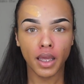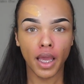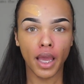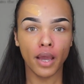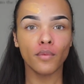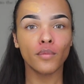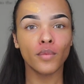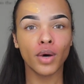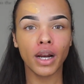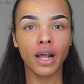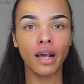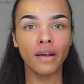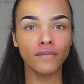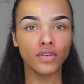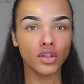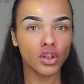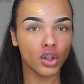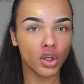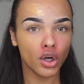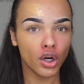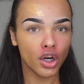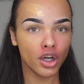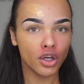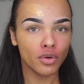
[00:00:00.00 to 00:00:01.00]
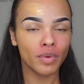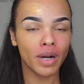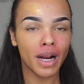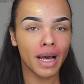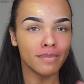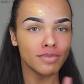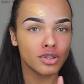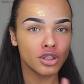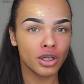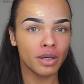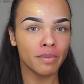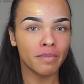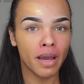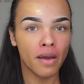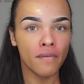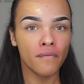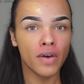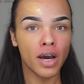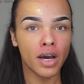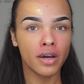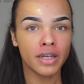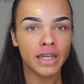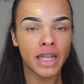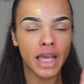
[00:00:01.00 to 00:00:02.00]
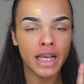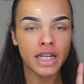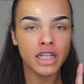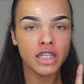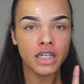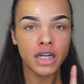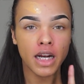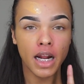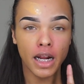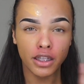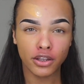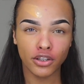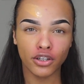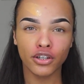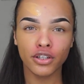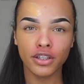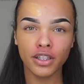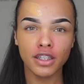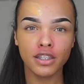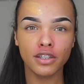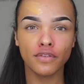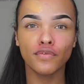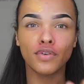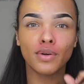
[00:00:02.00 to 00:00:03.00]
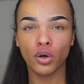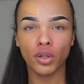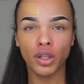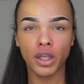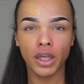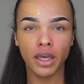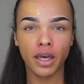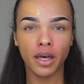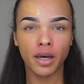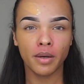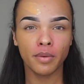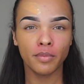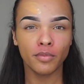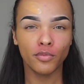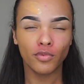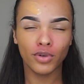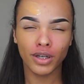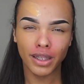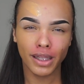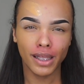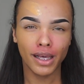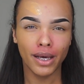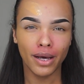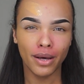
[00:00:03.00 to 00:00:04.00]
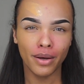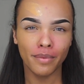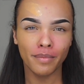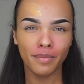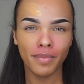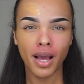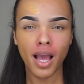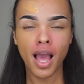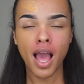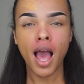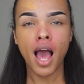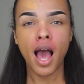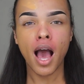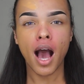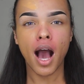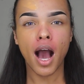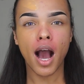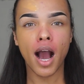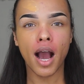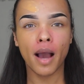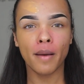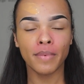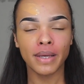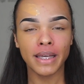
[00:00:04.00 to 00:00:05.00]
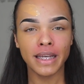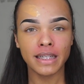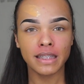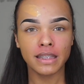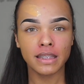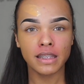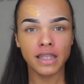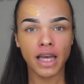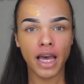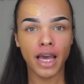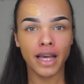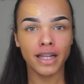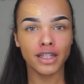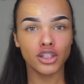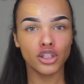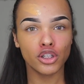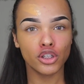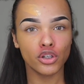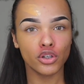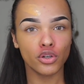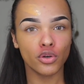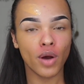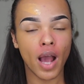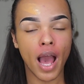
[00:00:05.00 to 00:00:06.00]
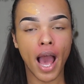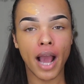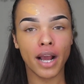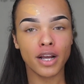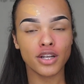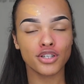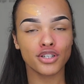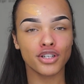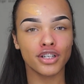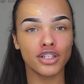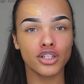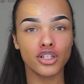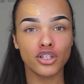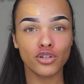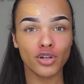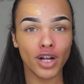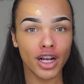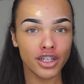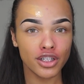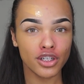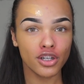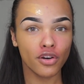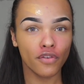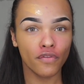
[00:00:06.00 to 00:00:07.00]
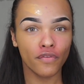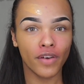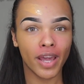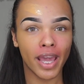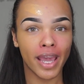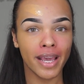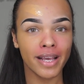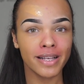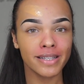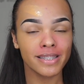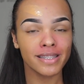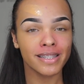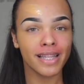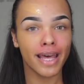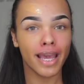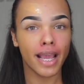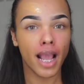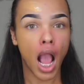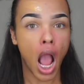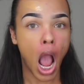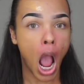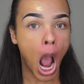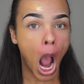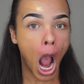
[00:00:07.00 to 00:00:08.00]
And what I've learned when I'm doing my foundation, I learned this from William. He said to actually stretch your face like